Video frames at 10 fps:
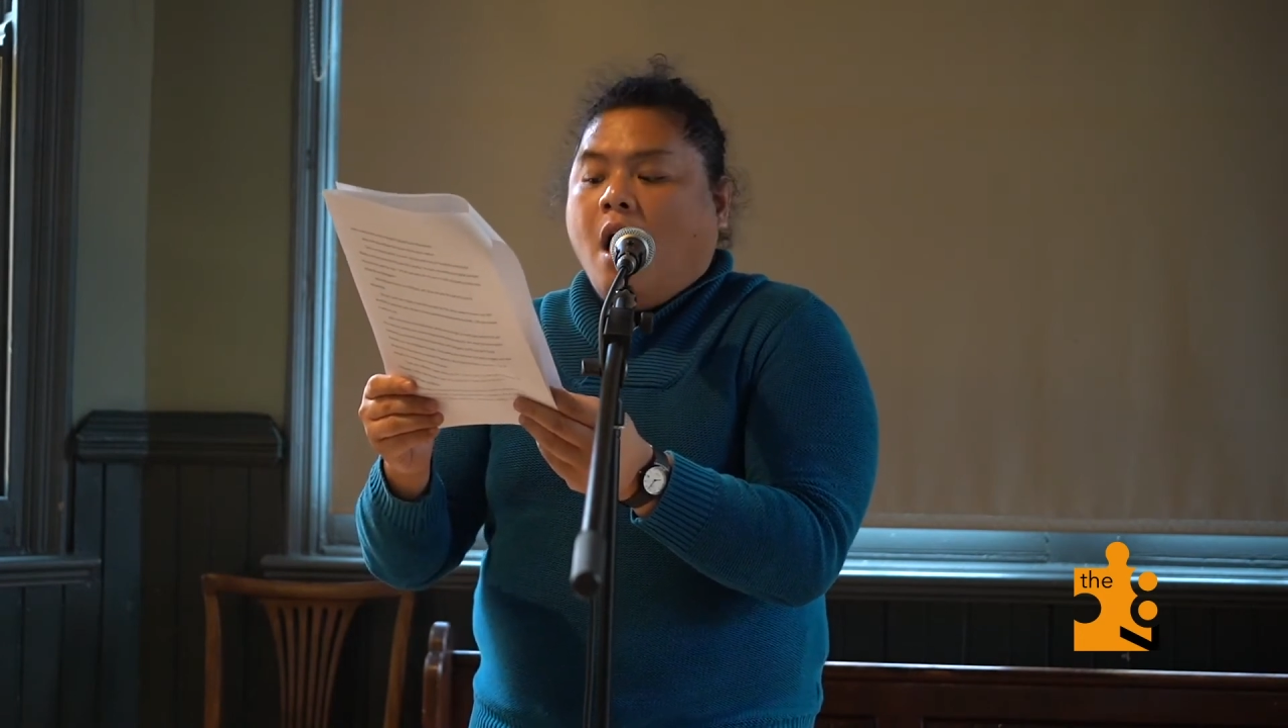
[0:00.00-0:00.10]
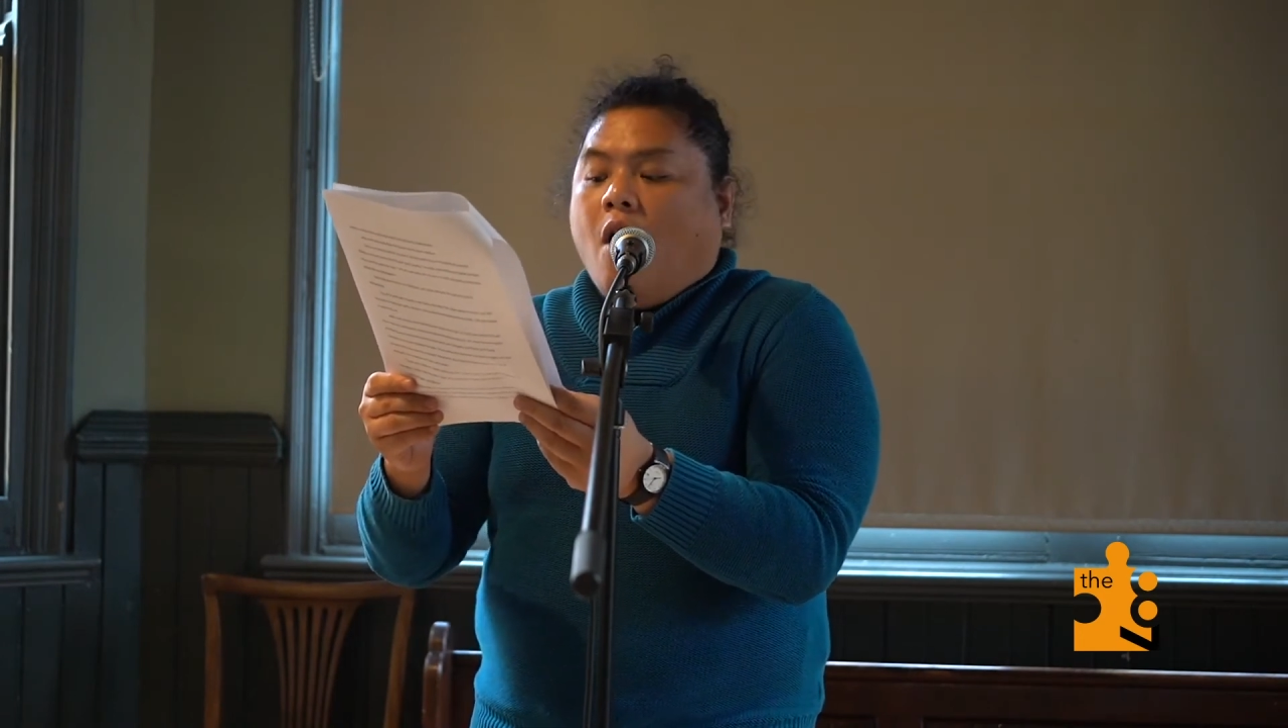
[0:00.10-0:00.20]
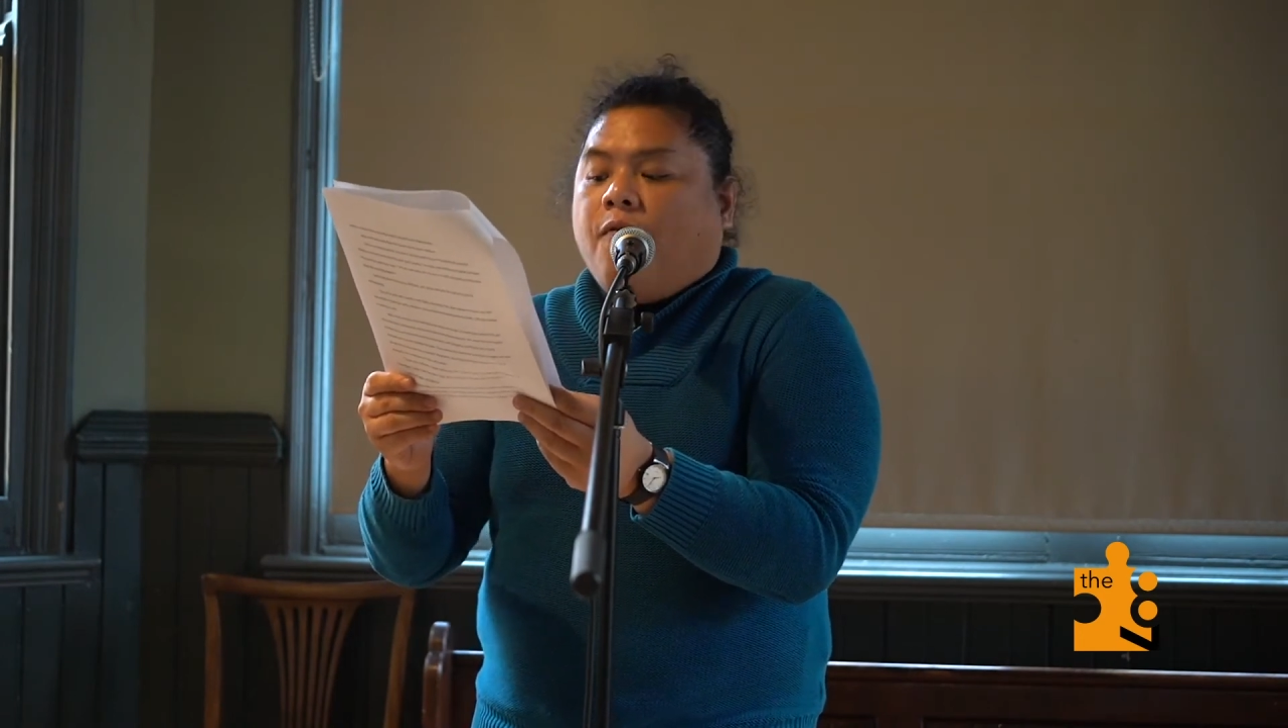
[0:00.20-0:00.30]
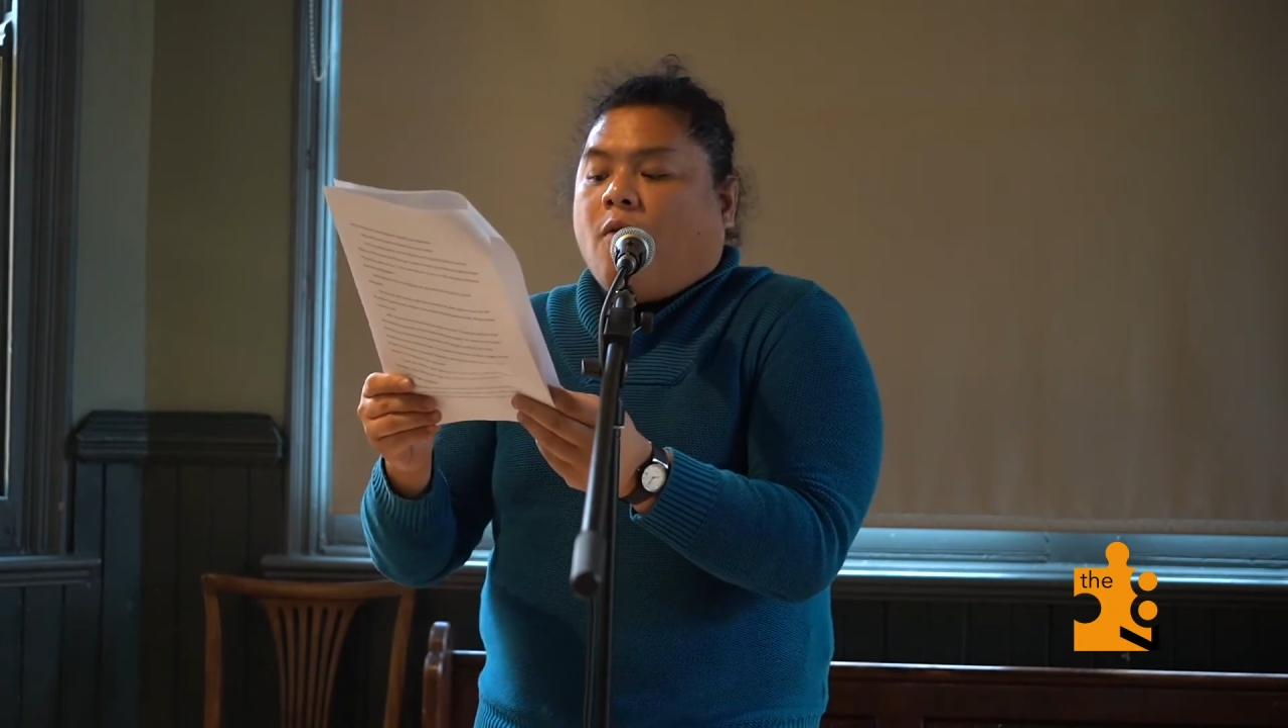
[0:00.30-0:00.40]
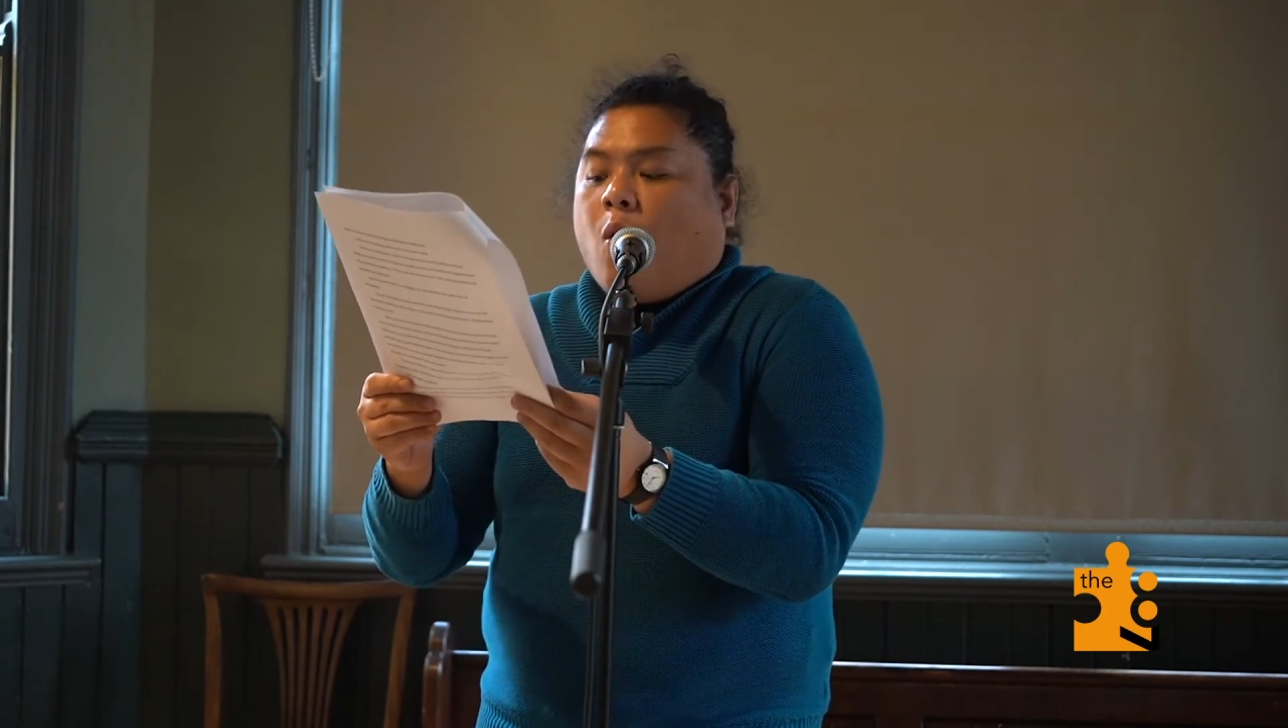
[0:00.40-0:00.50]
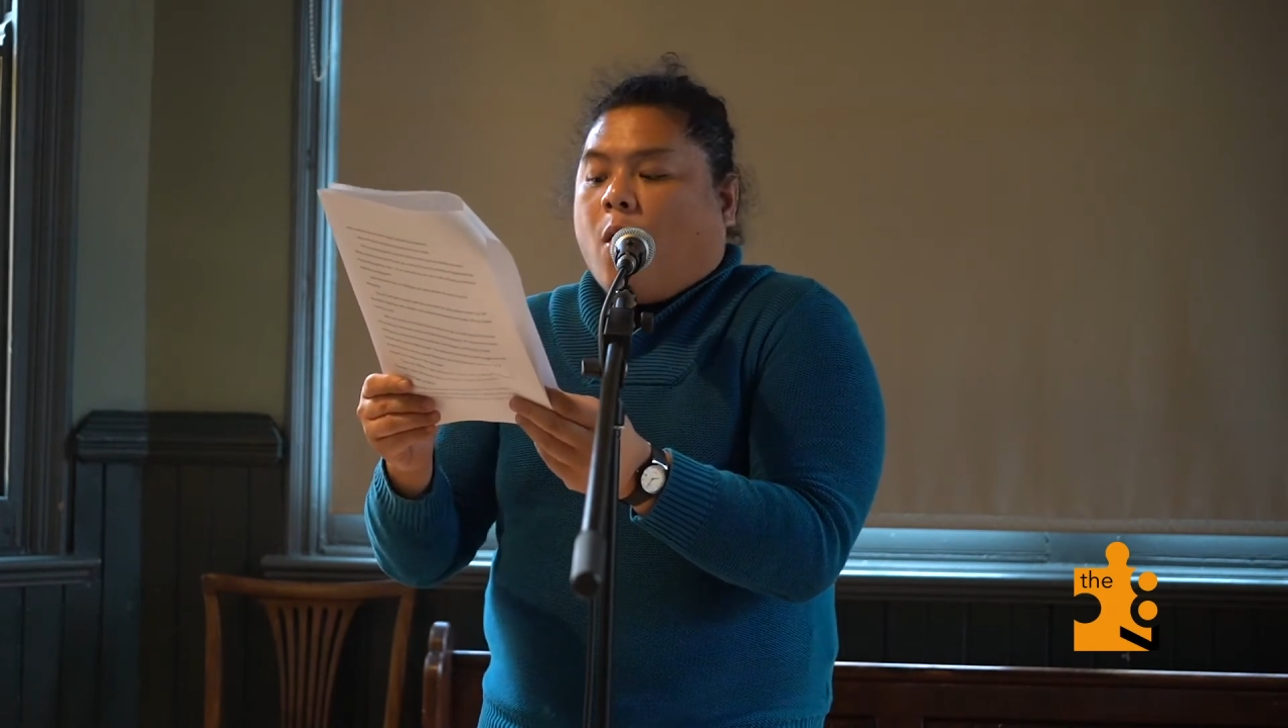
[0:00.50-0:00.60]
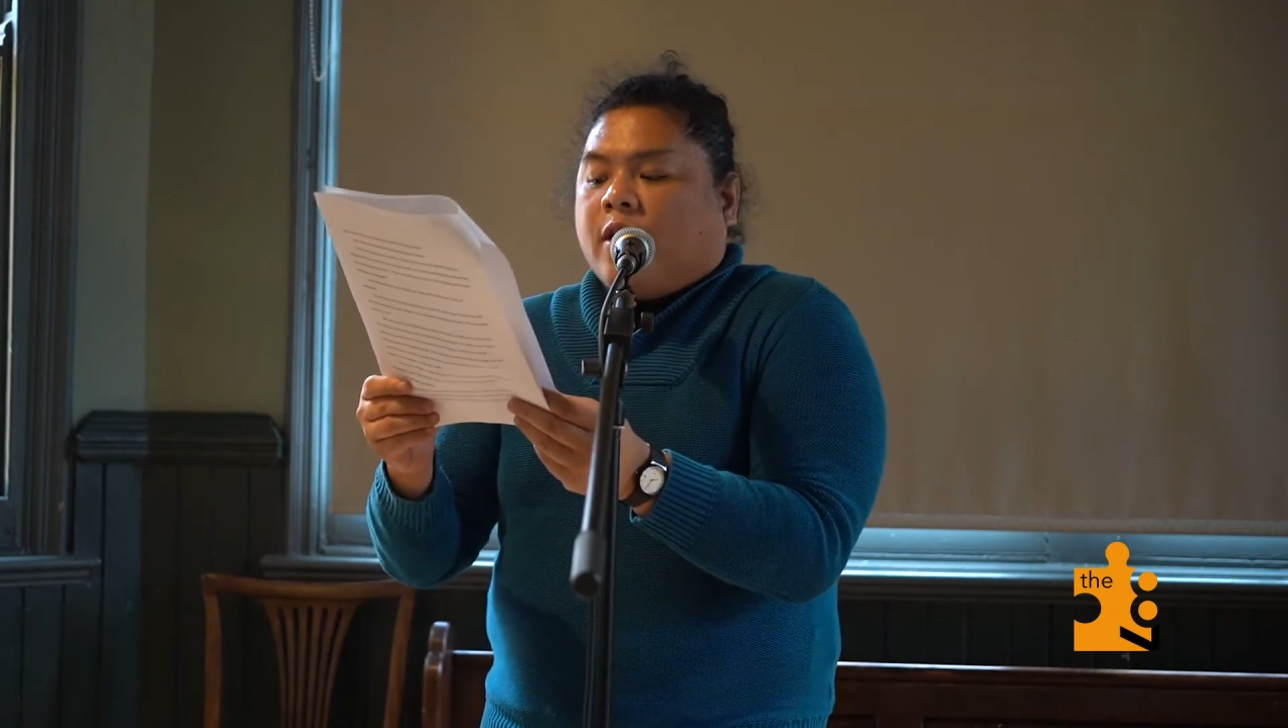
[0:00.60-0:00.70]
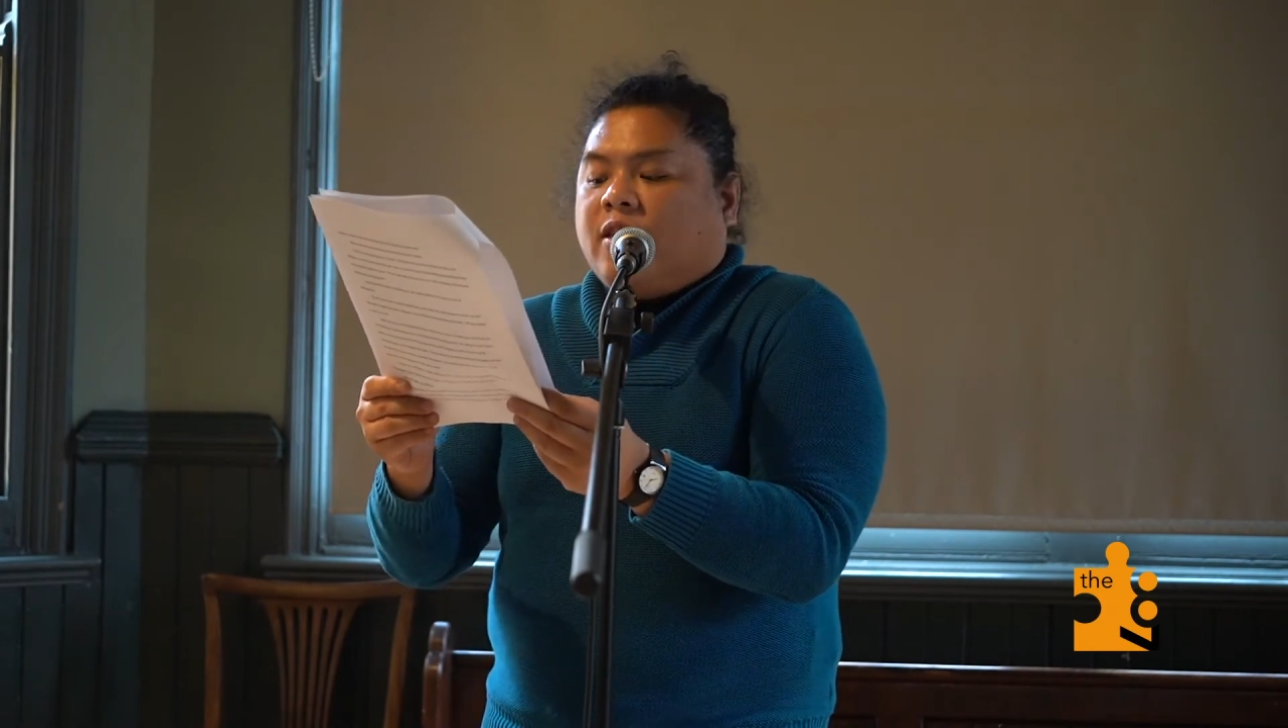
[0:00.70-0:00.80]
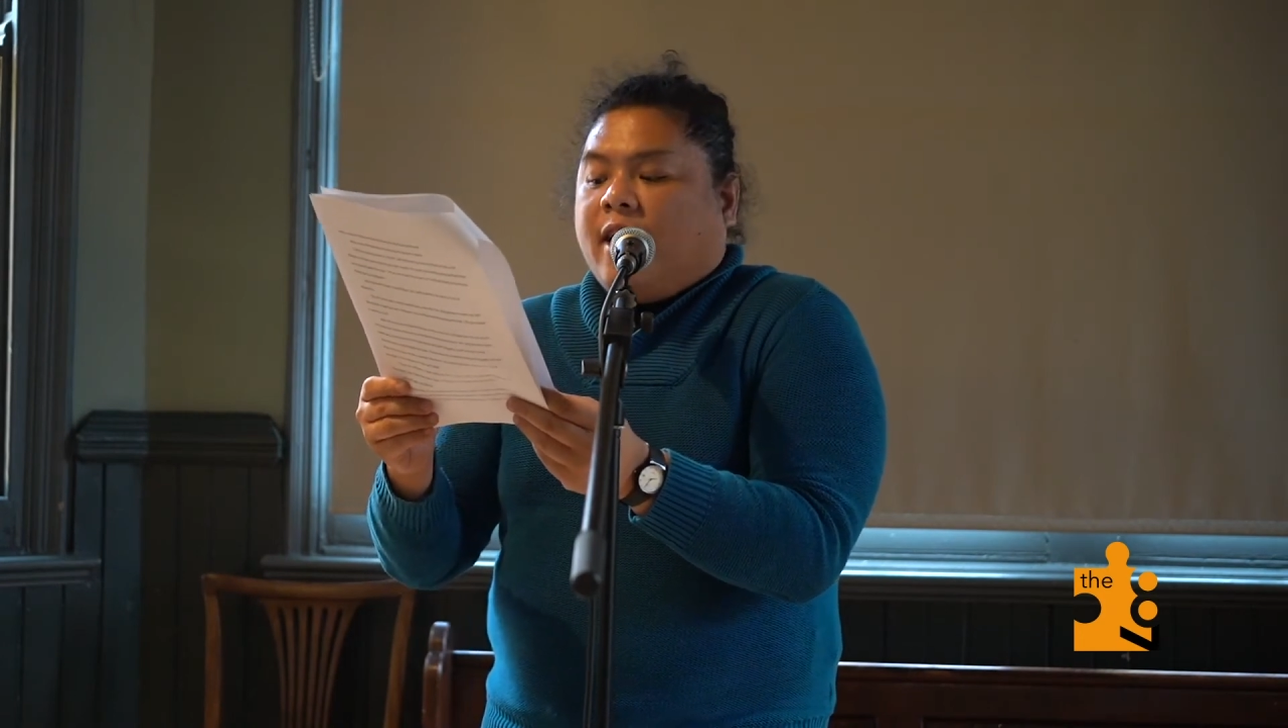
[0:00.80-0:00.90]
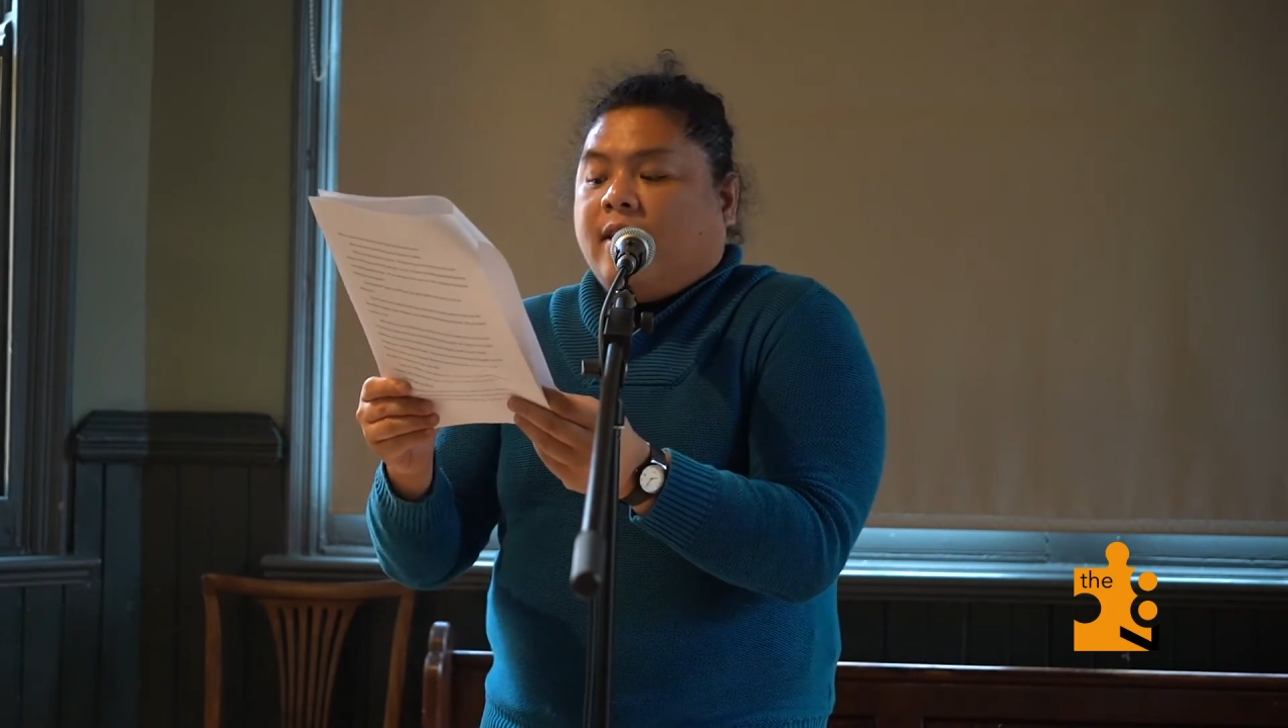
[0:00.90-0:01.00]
Of course,